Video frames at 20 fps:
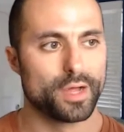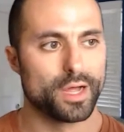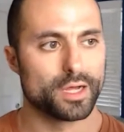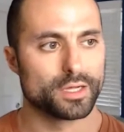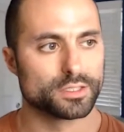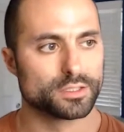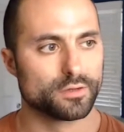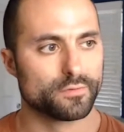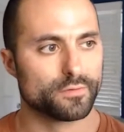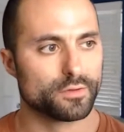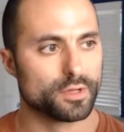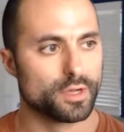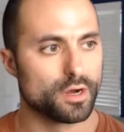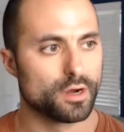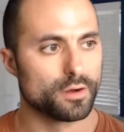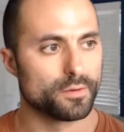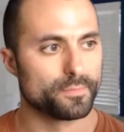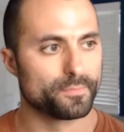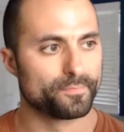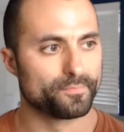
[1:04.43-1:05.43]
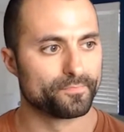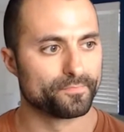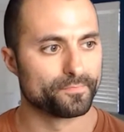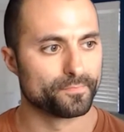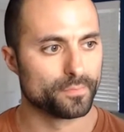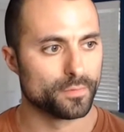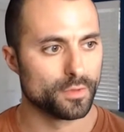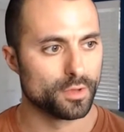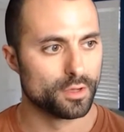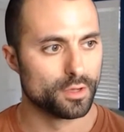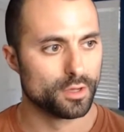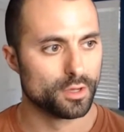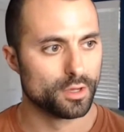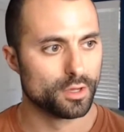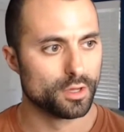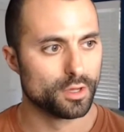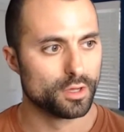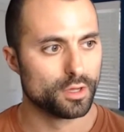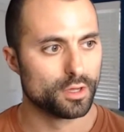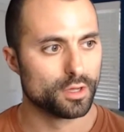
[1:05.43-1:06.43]
box over there.
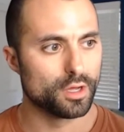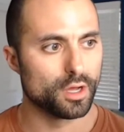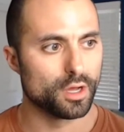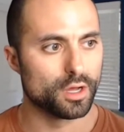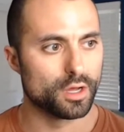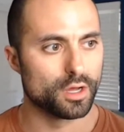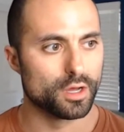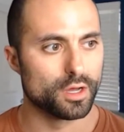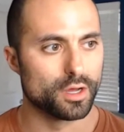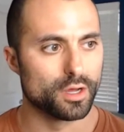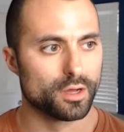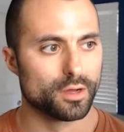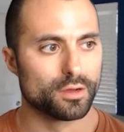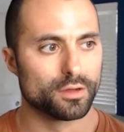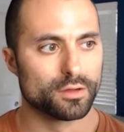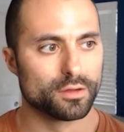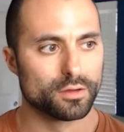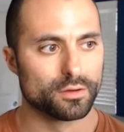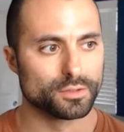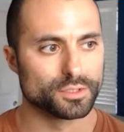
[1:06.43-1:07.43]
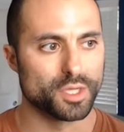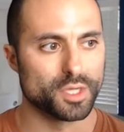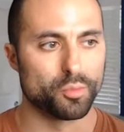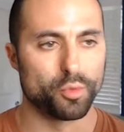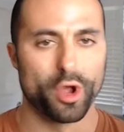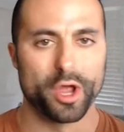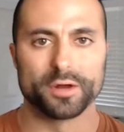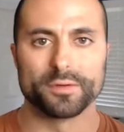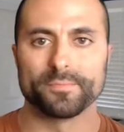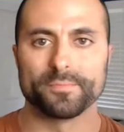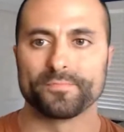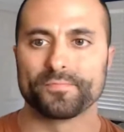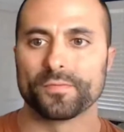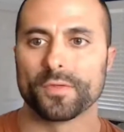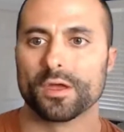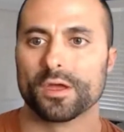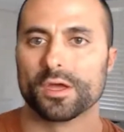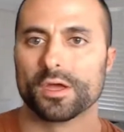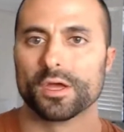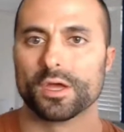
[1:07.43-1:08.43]
Uh, what's up, Wayne?
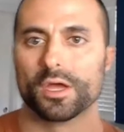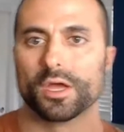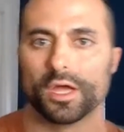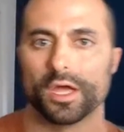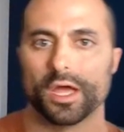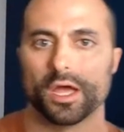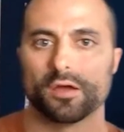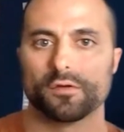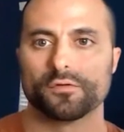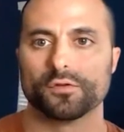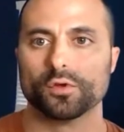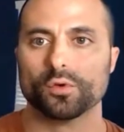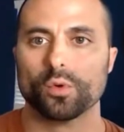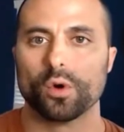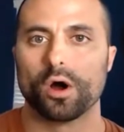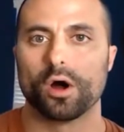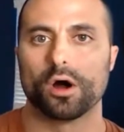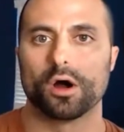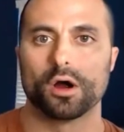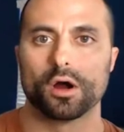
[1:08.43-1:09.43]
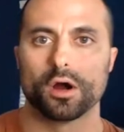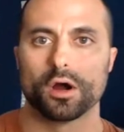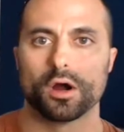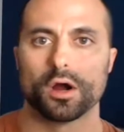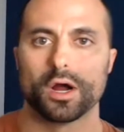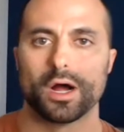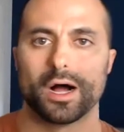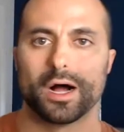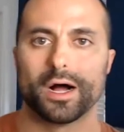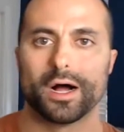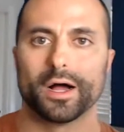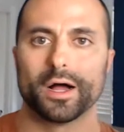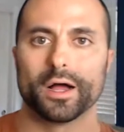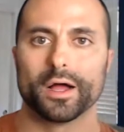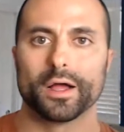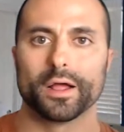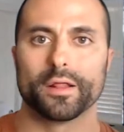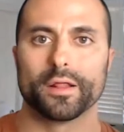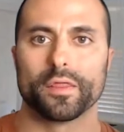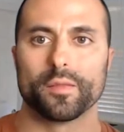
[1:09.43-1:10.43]
If you are
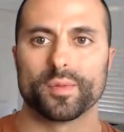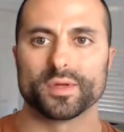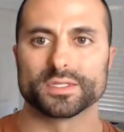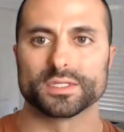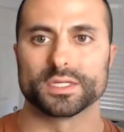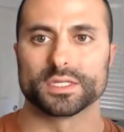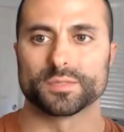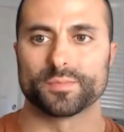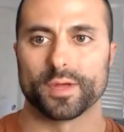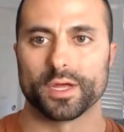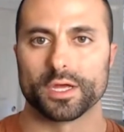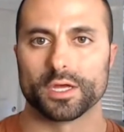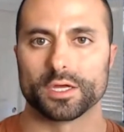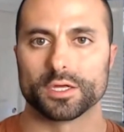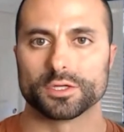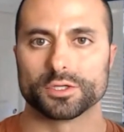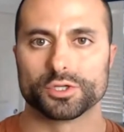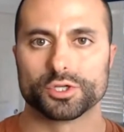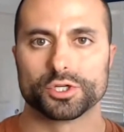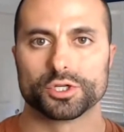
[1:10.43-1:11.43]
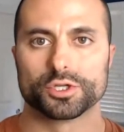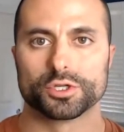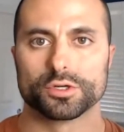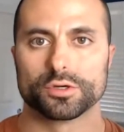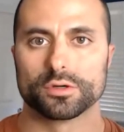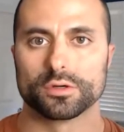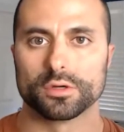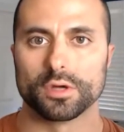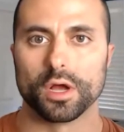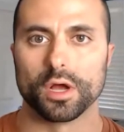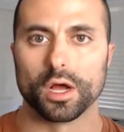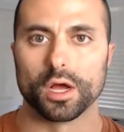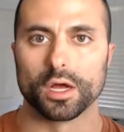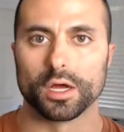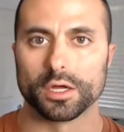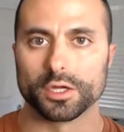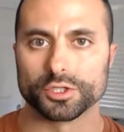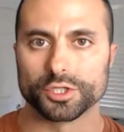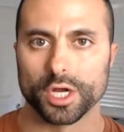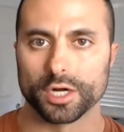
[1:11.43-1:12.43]
on the business page,
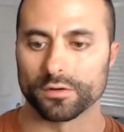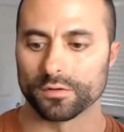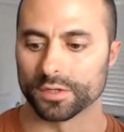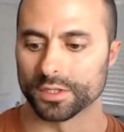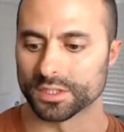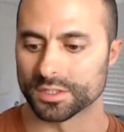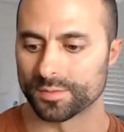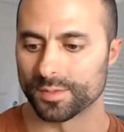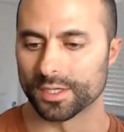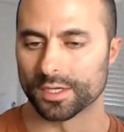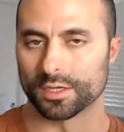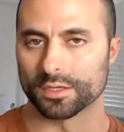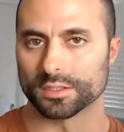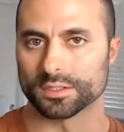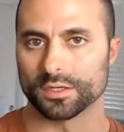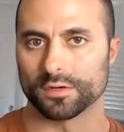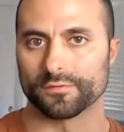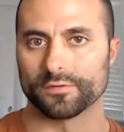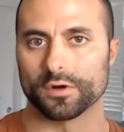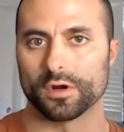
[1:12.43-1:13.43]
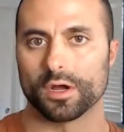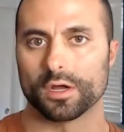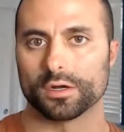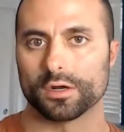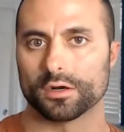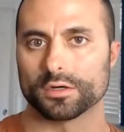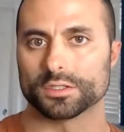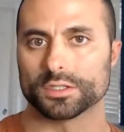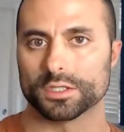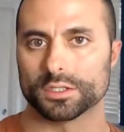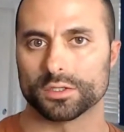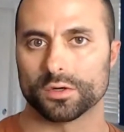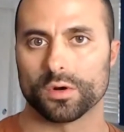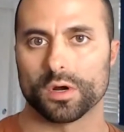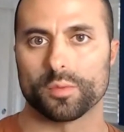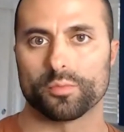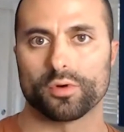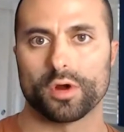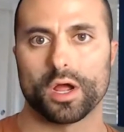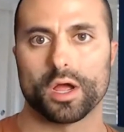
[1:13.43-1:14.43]
uh, generally speaking, so if you're on our
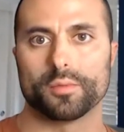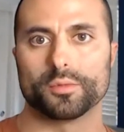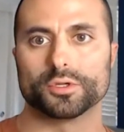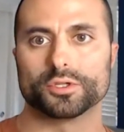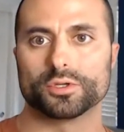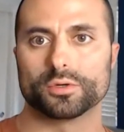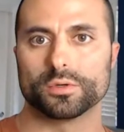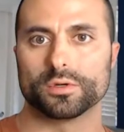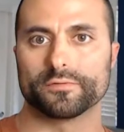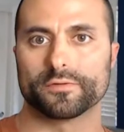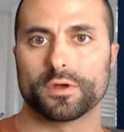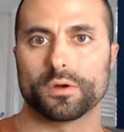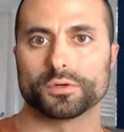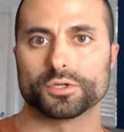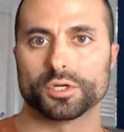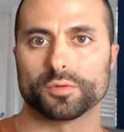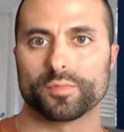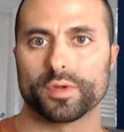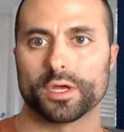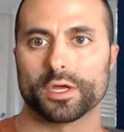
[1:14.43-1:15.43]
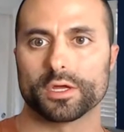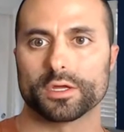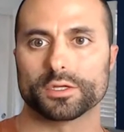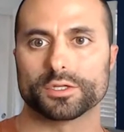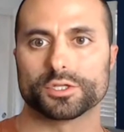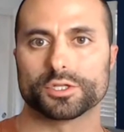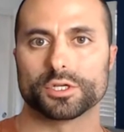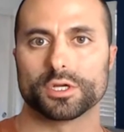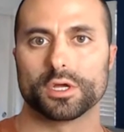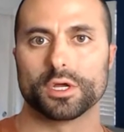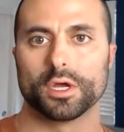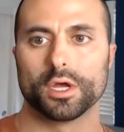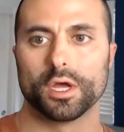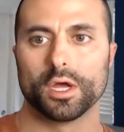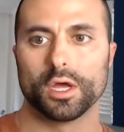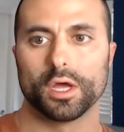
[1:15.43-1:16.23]
Satori Prime intuitive coaching page